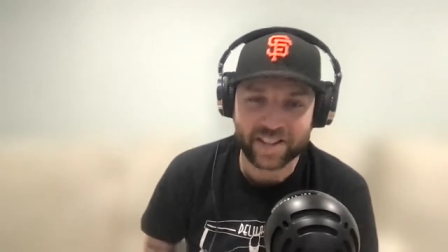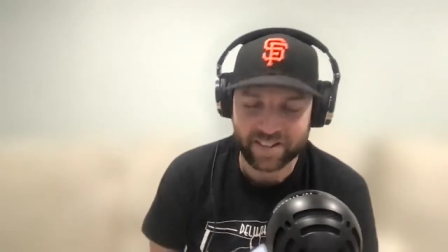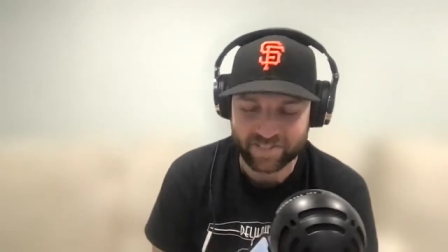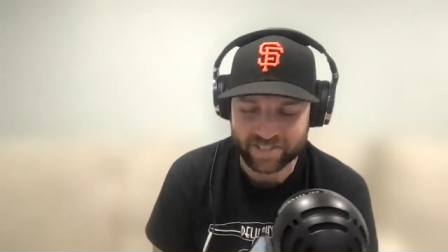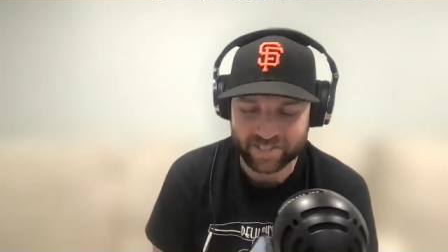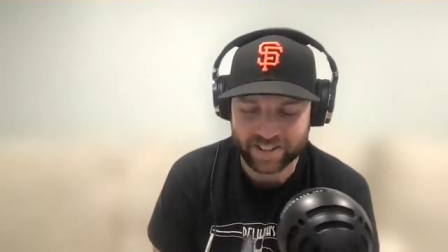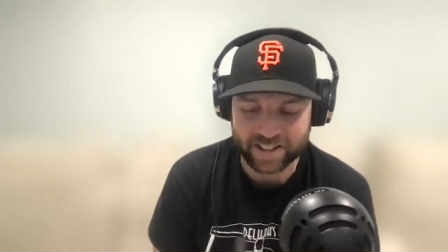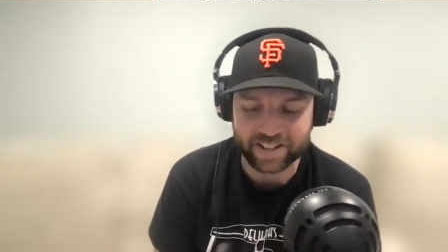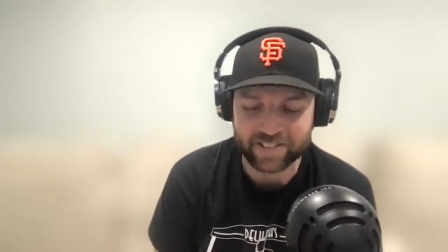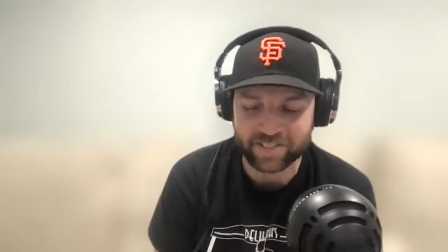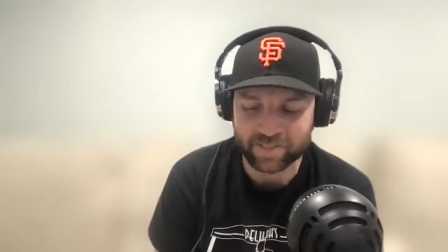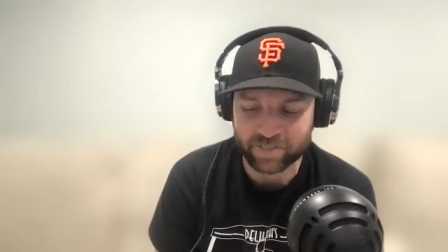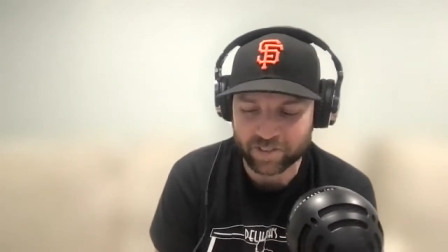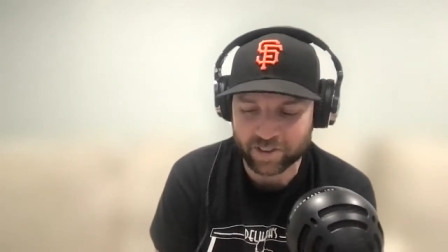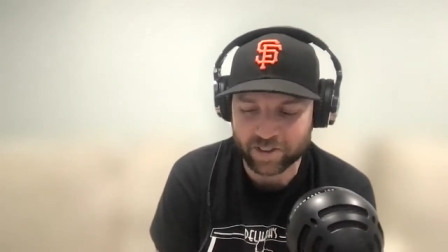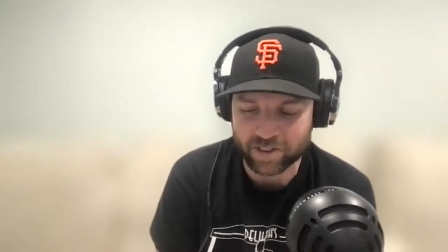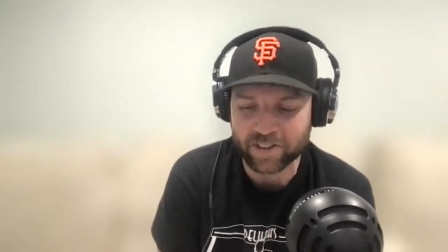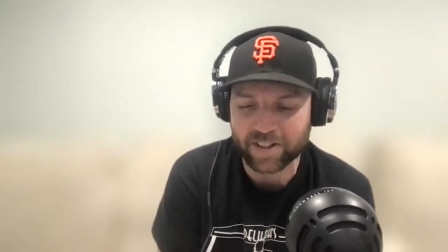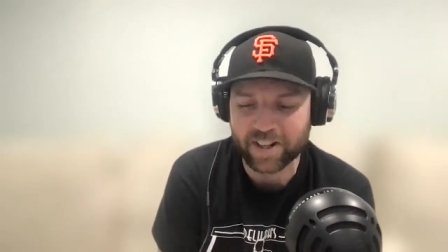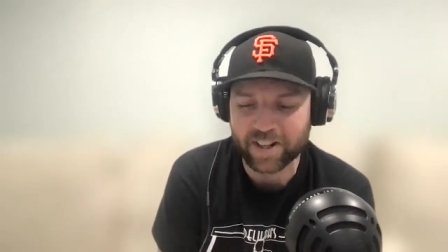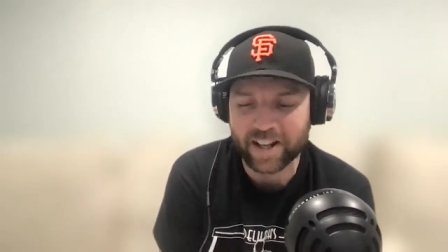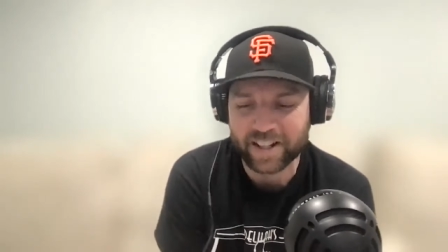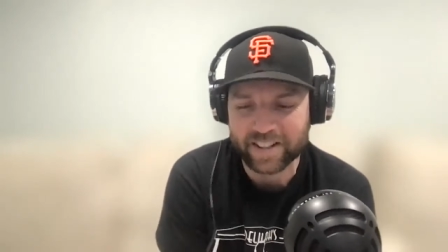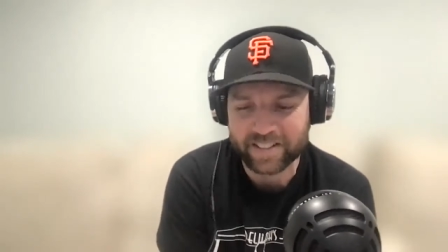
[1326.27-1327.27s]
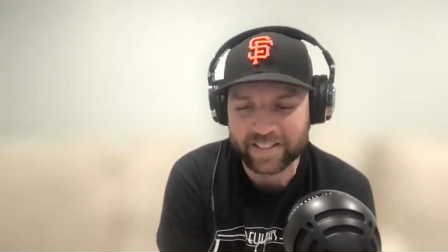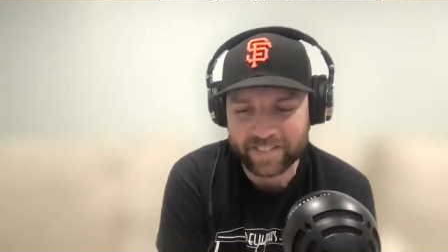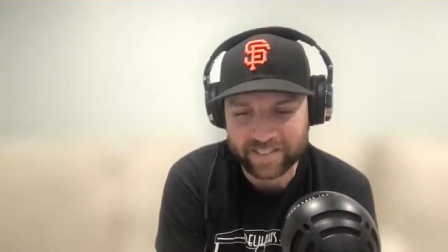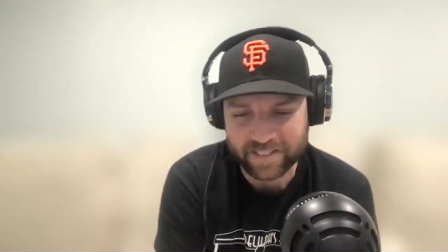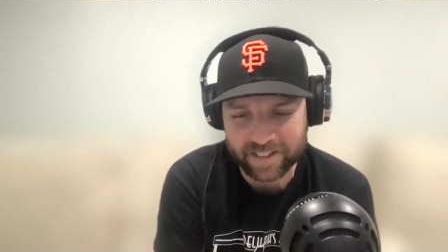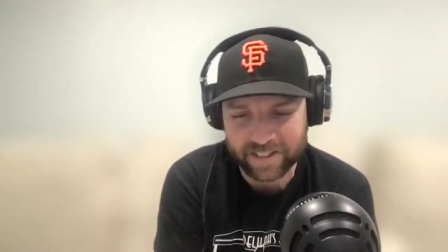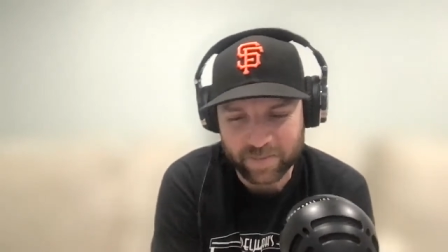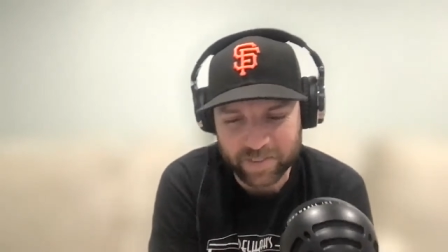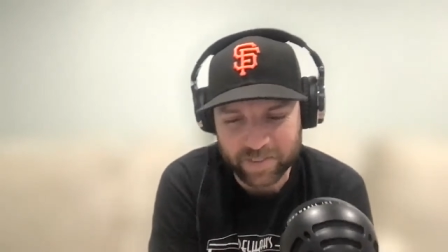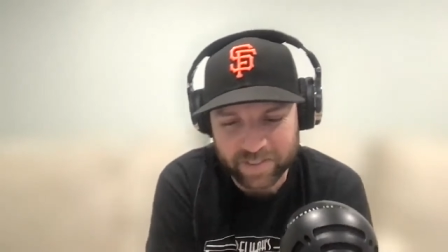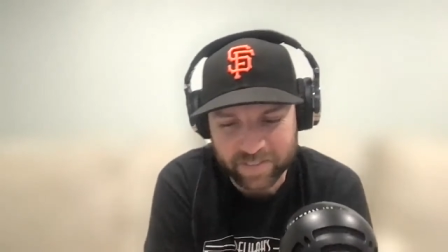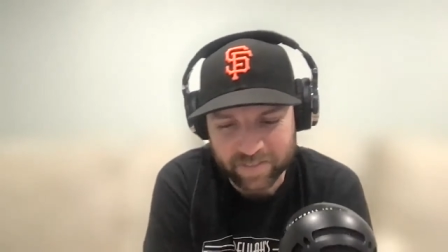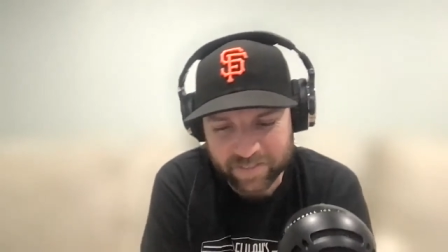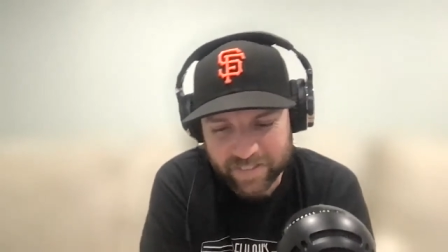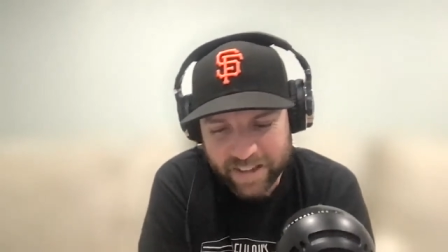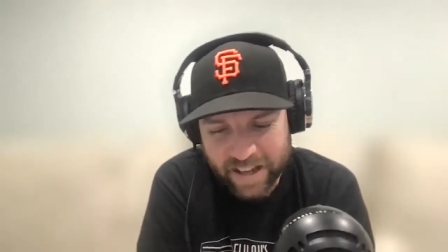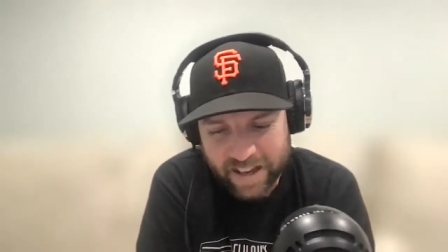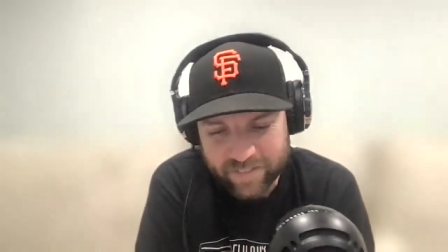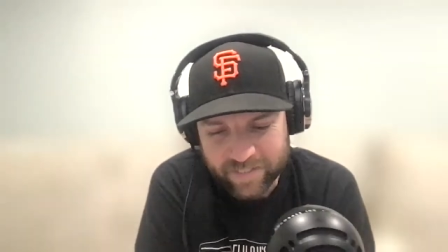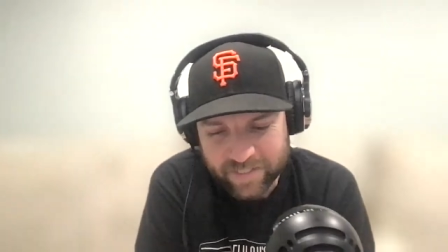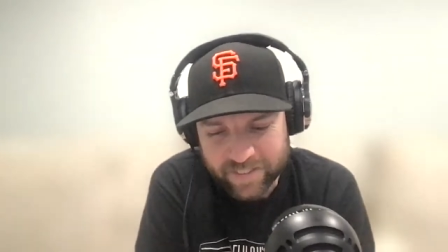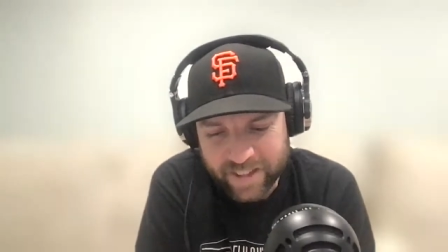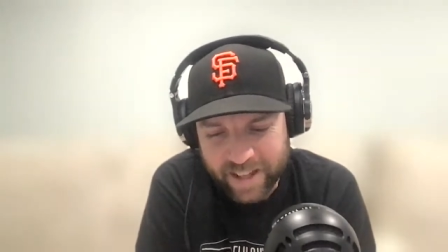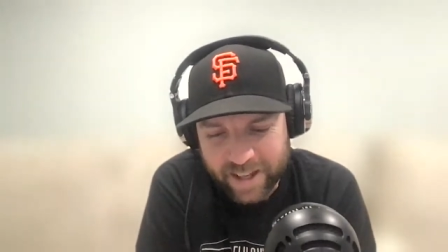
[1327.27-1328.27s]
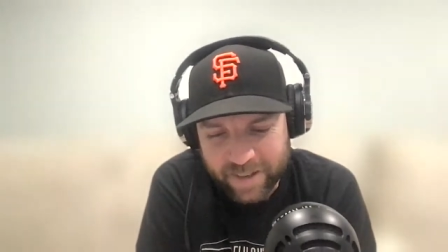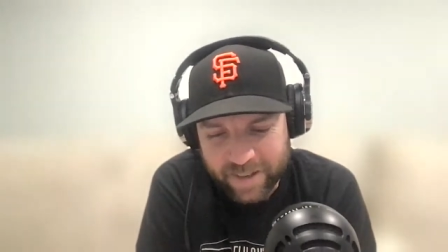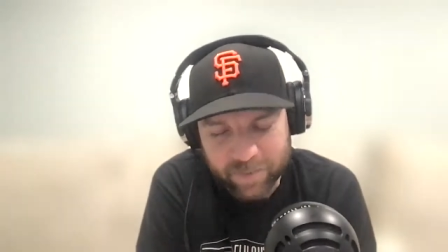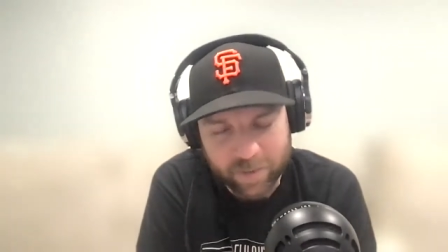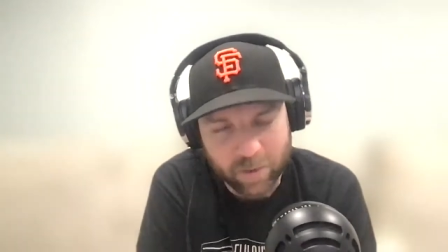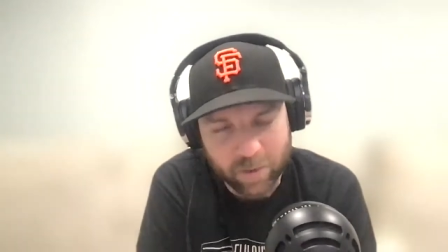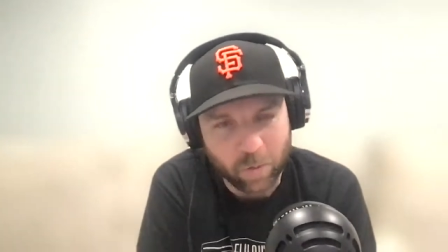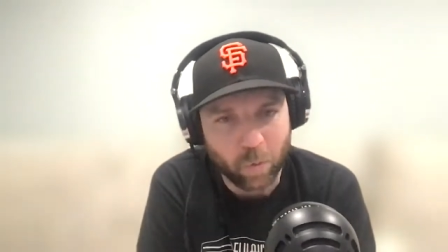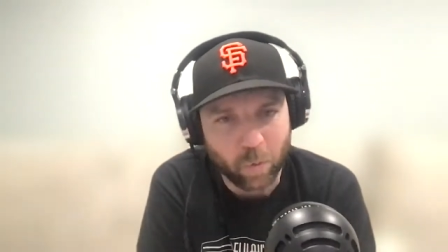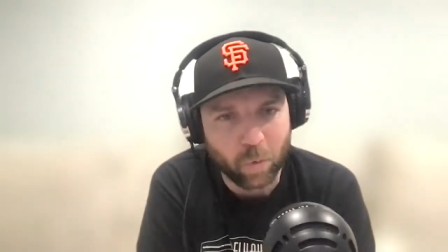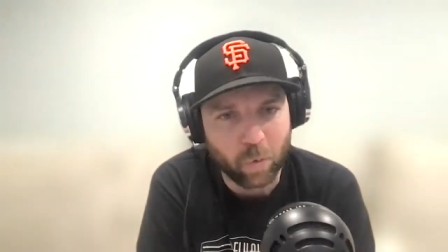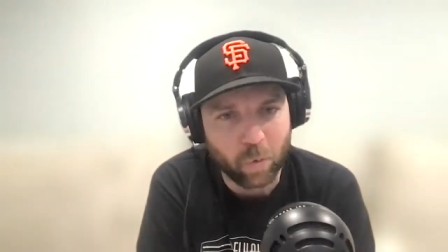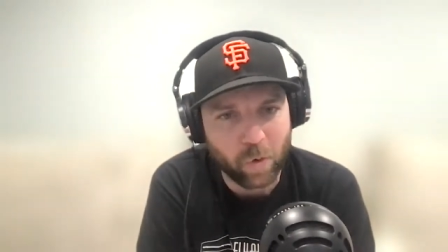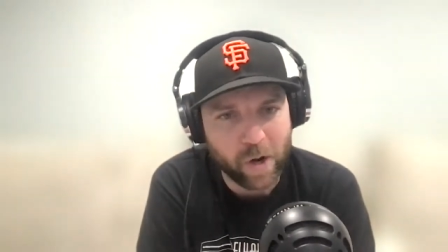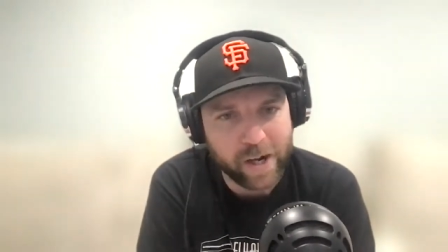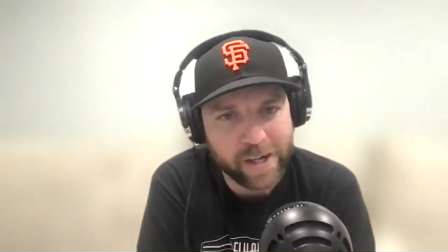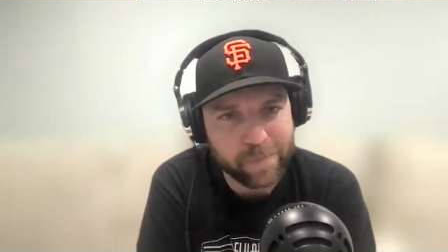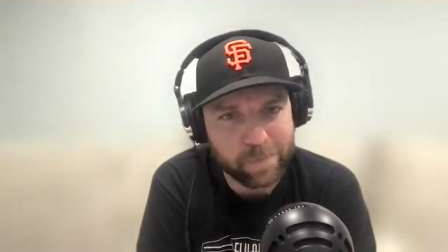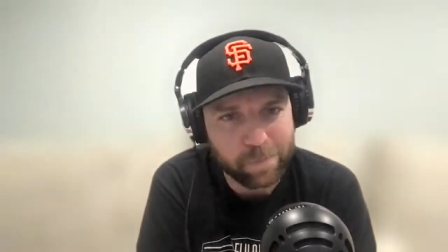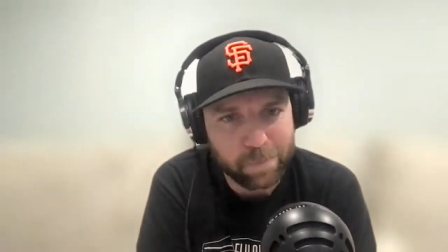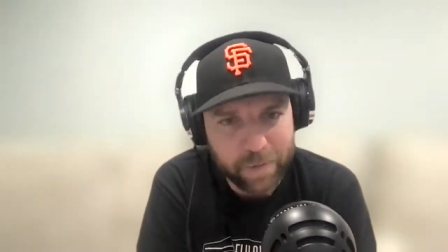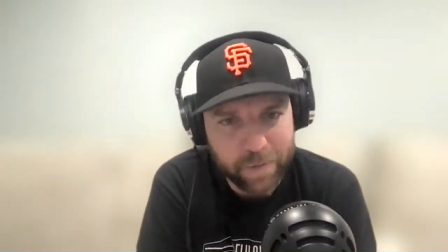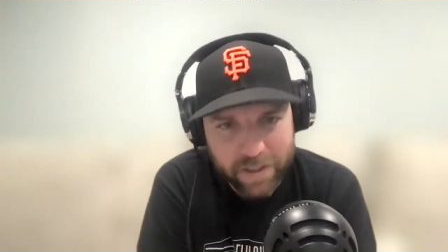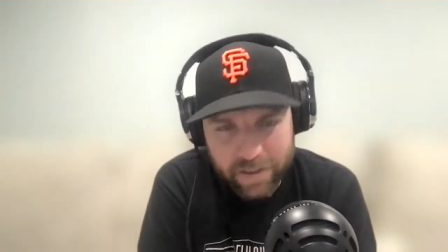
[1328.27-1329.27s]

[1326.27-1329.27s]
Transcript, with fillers: I'm gonna get some good night's sleep with some Dimetapp grape.